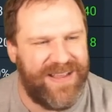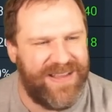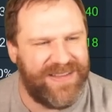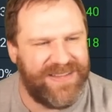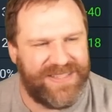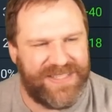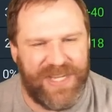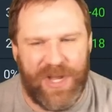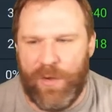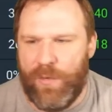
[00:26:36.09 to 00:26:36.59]

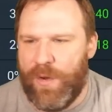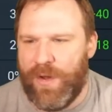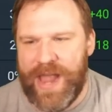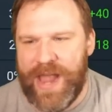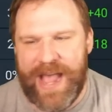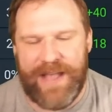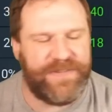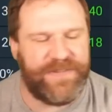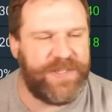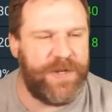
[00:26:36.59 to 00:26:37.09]
Still won't
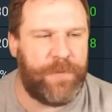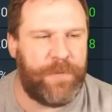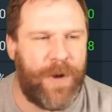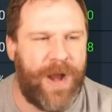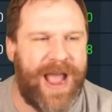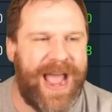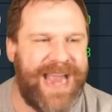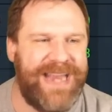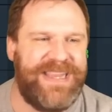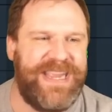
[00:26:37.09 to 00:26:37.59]
have super
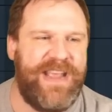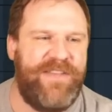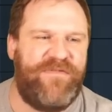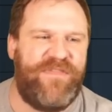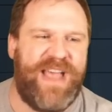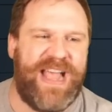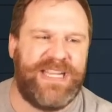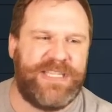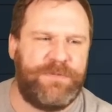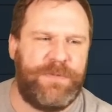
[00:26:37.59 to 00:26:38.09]
high
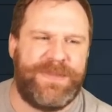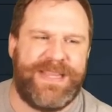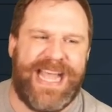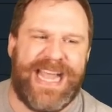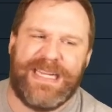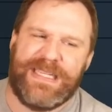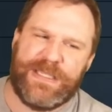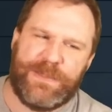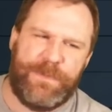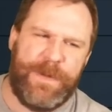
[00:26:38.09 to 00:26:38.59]
defense, but
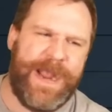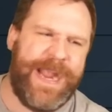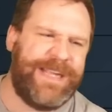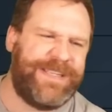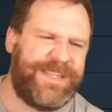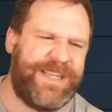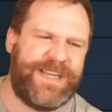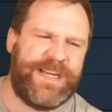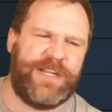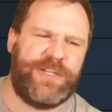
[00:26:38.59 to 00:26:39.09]
that
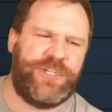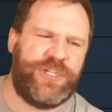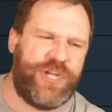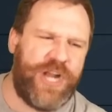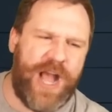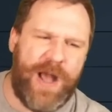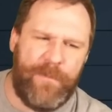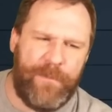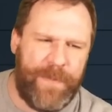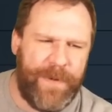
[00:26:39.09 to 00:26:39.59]
speed's gonna
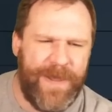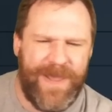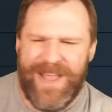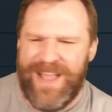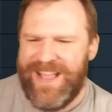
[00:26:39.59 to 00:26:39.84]
jump,